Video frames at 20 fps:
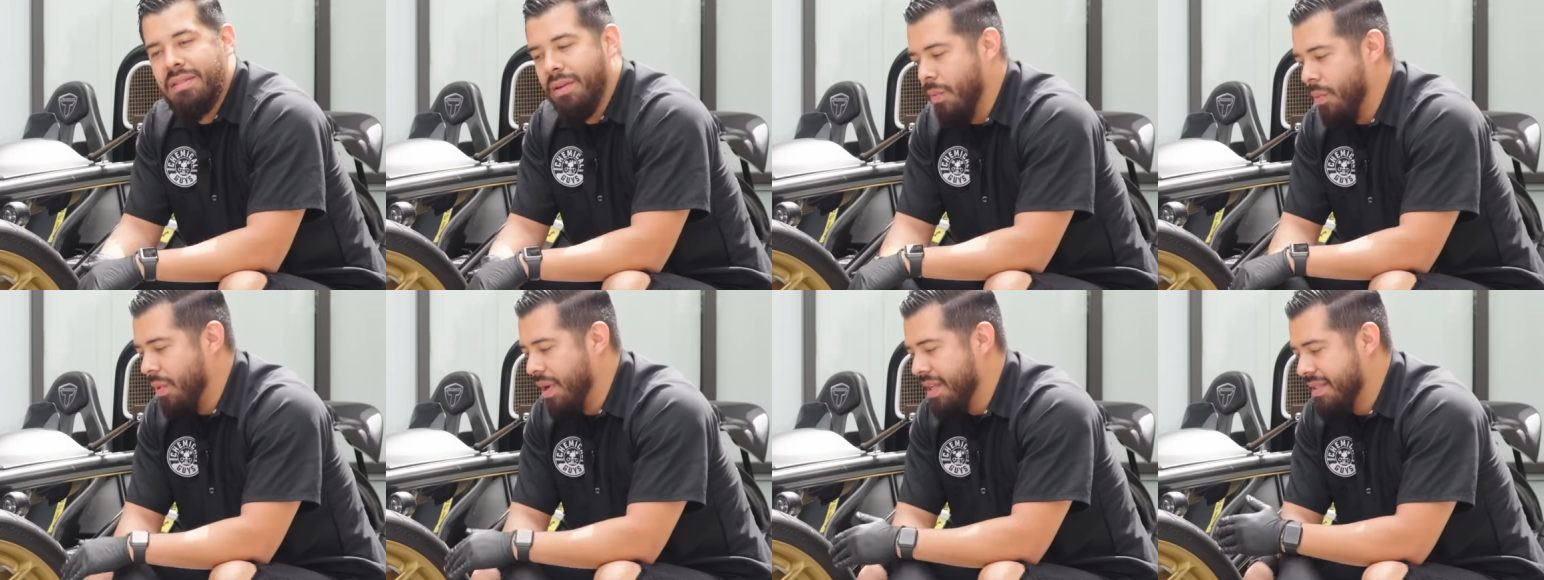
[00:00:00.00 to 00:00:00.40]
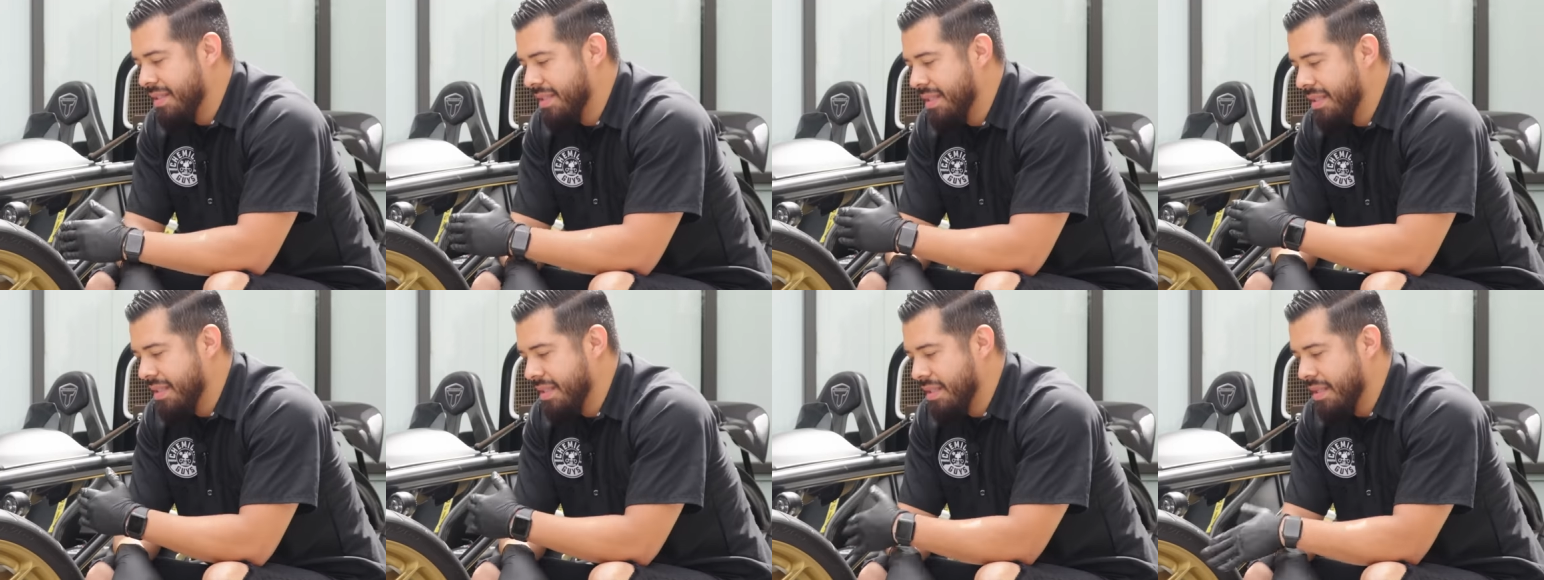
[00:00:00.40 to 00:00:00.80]
So once
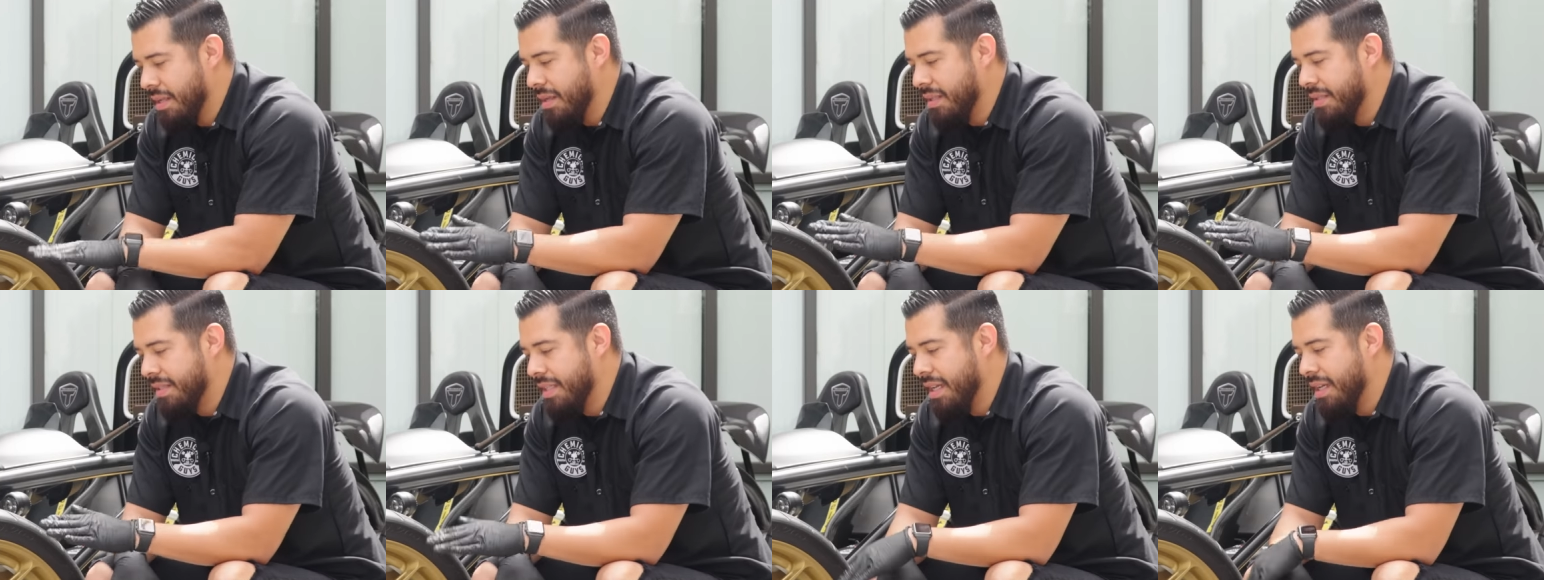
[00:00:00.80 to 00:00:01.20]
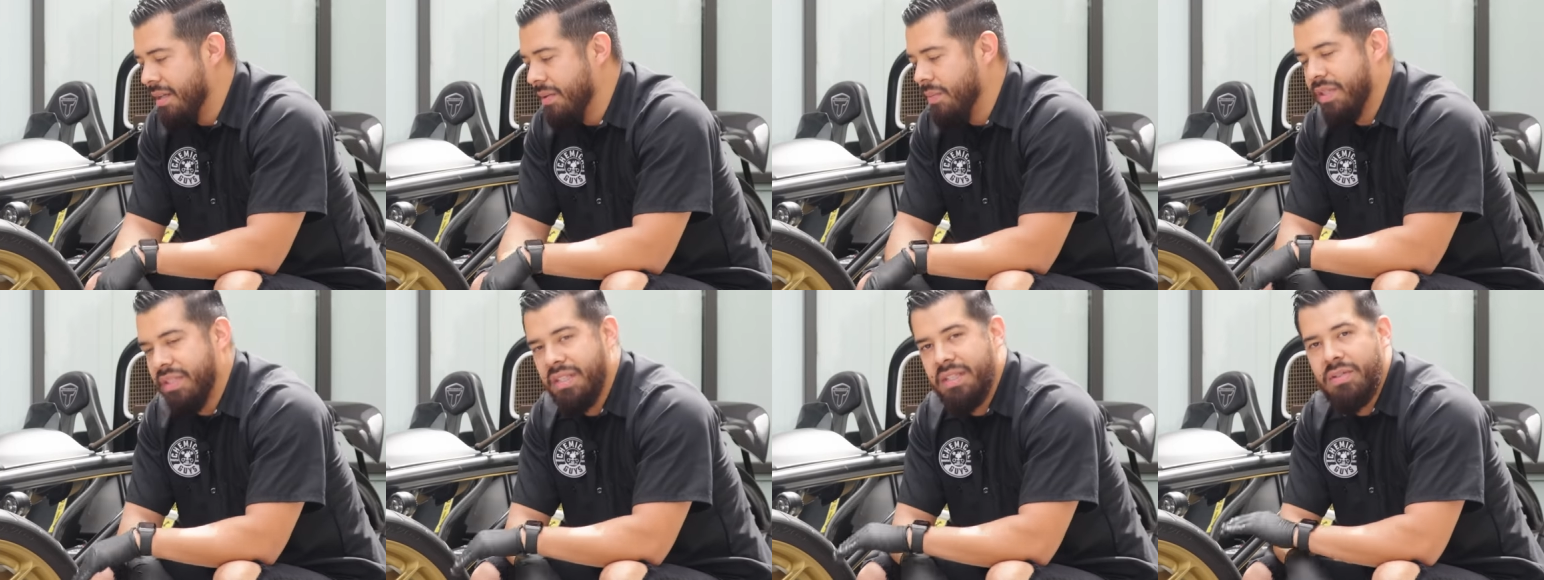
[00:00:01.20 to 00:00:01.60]
this is all
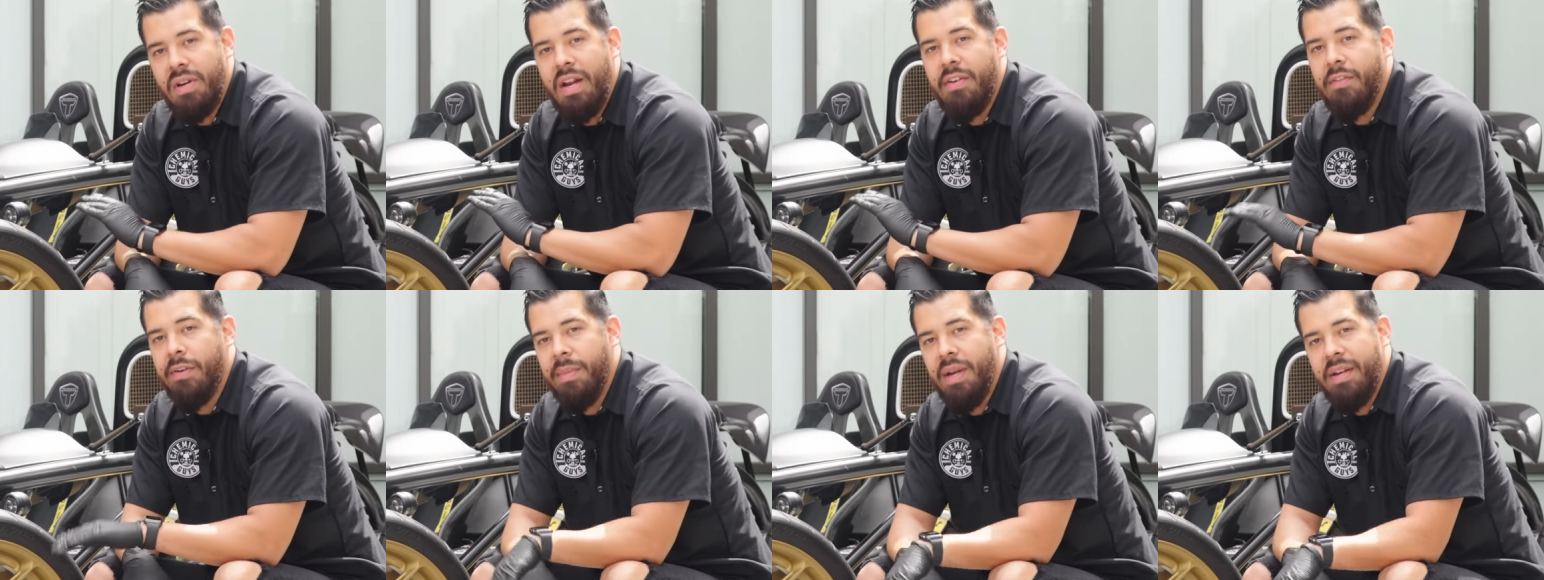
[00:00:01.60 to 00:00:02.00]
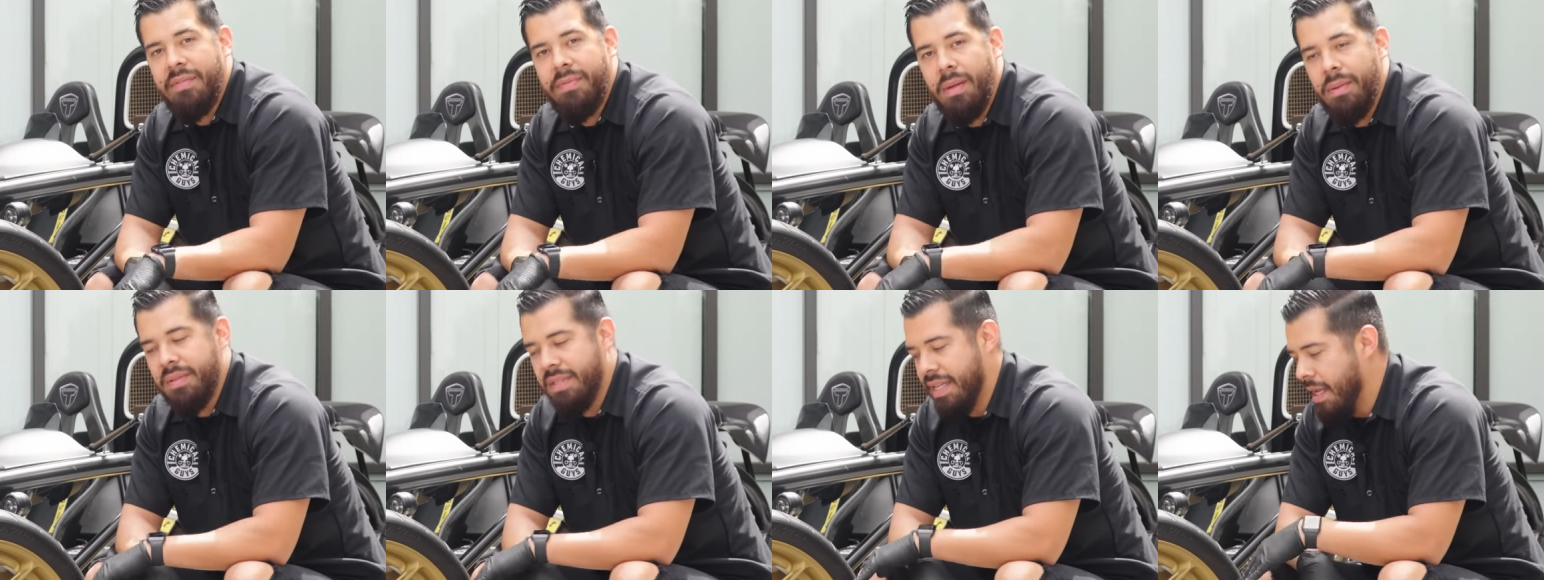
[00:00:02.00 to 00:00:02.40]
done, we just grab our
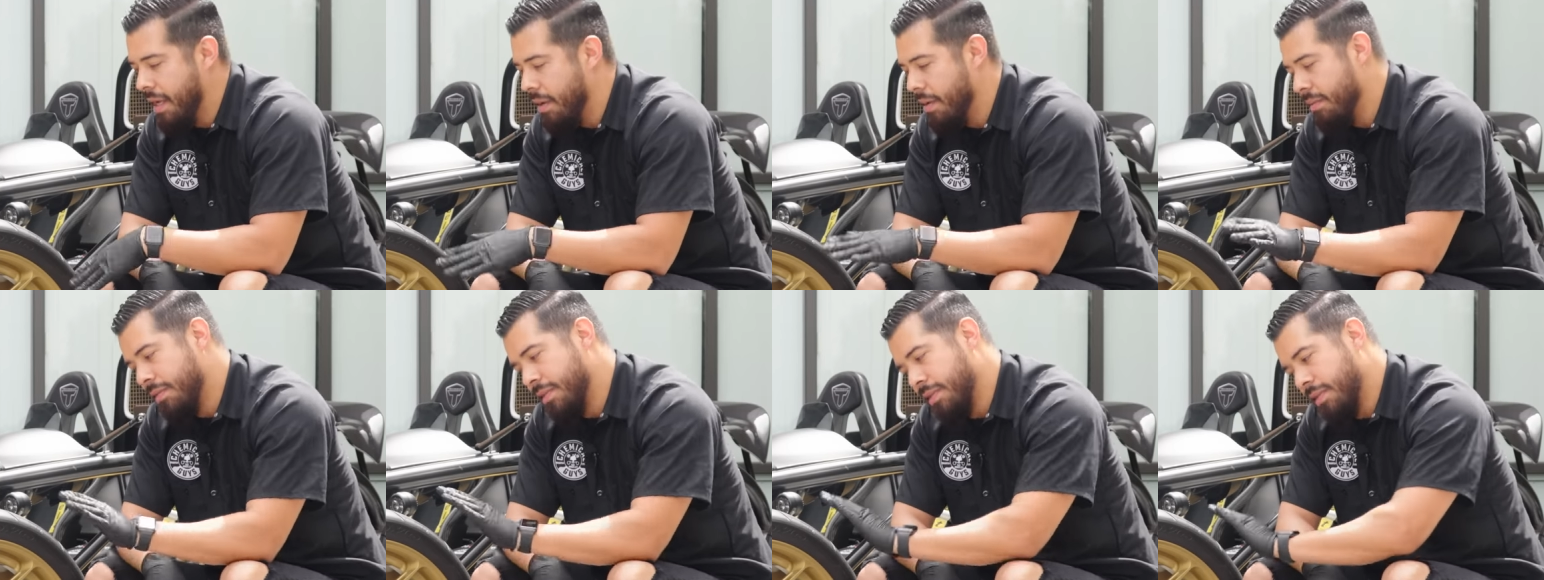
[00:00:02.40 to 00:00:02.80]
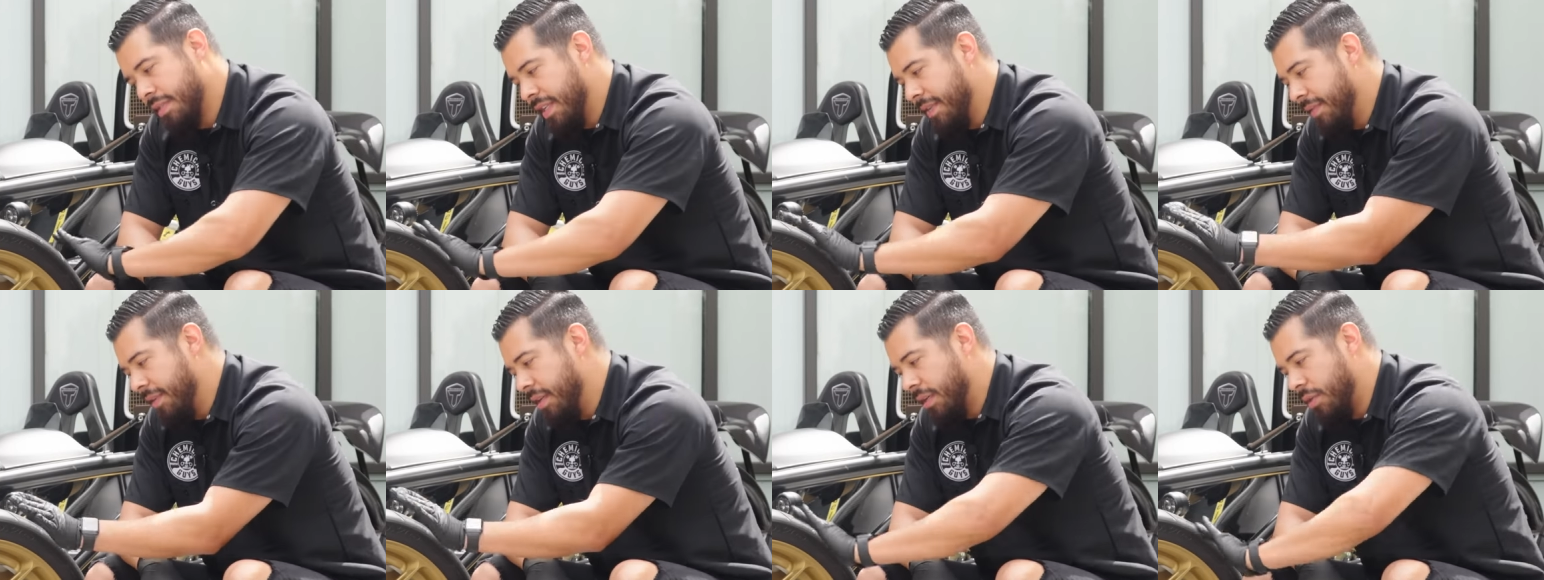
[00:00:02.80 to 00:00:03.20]
microfiber towel,
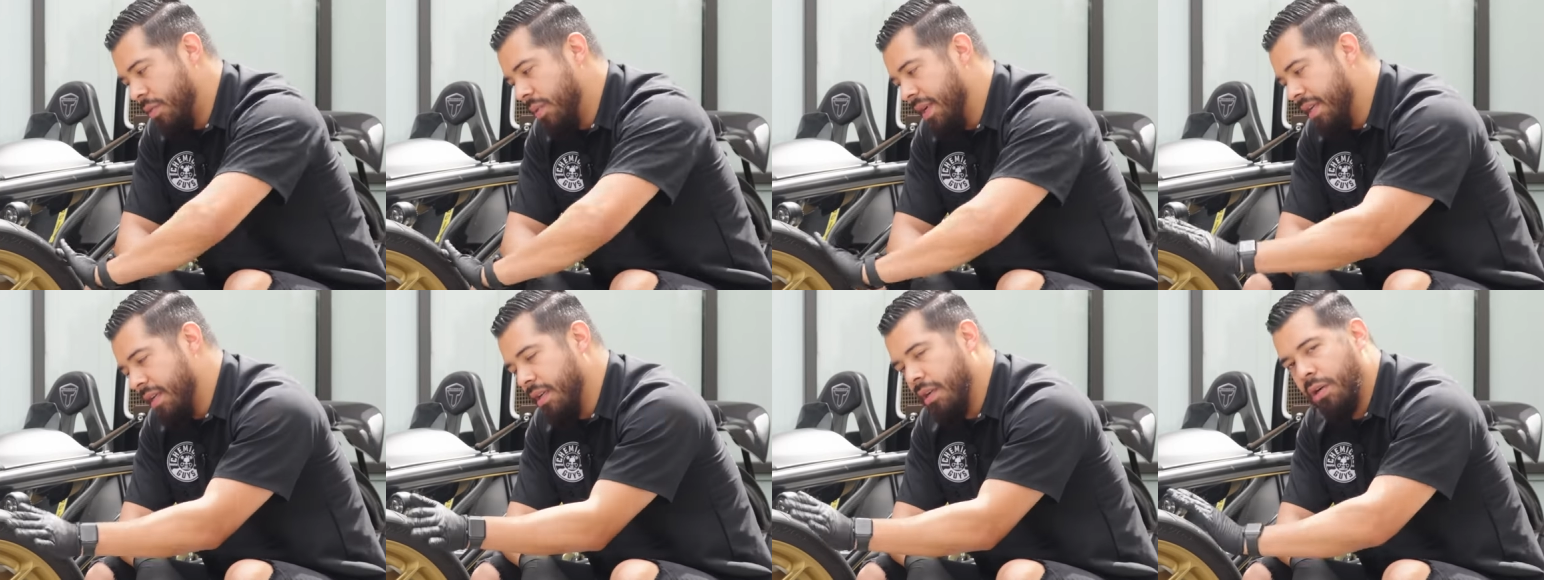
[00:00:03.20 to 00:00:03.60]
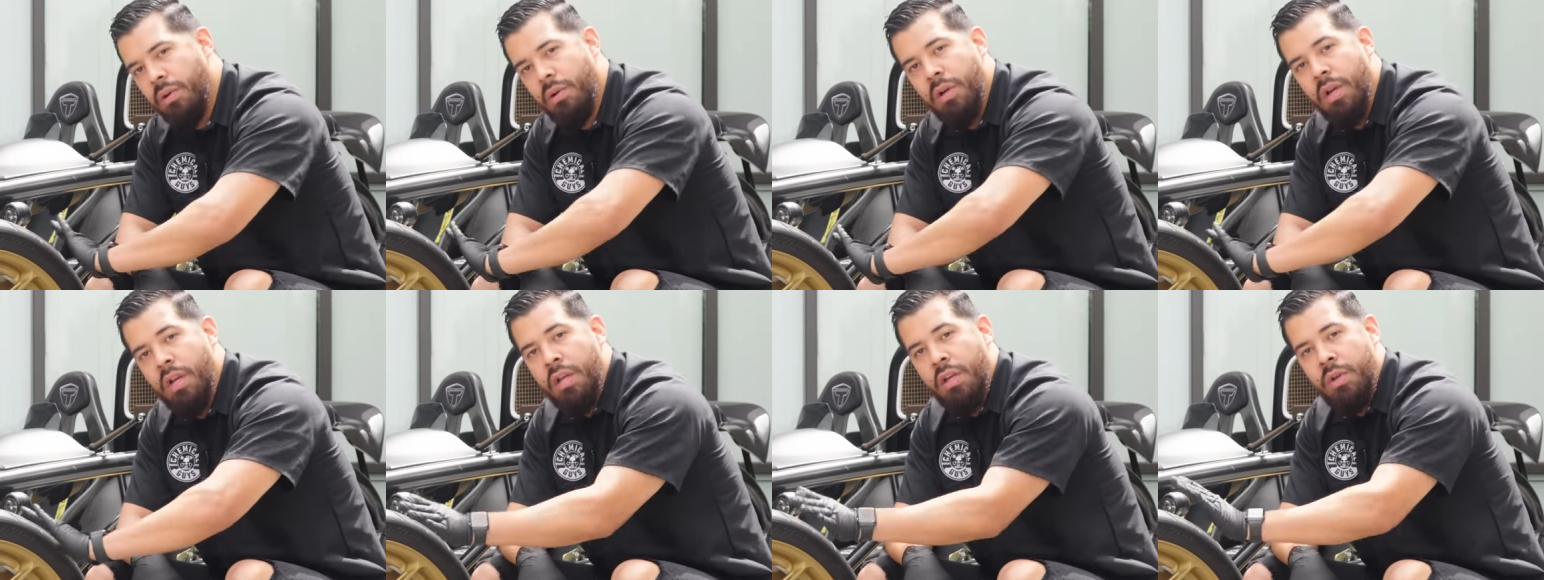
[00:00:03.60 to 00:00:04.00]
just give it a quick
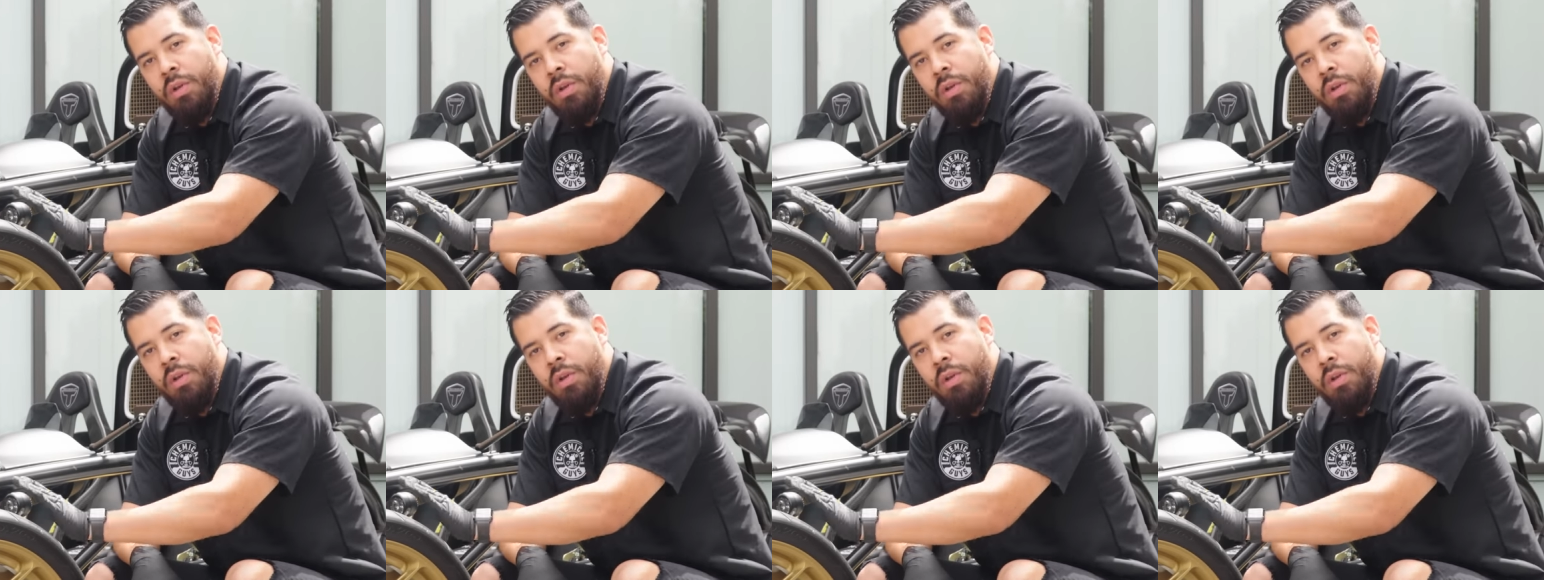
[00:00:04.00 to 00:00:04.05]
little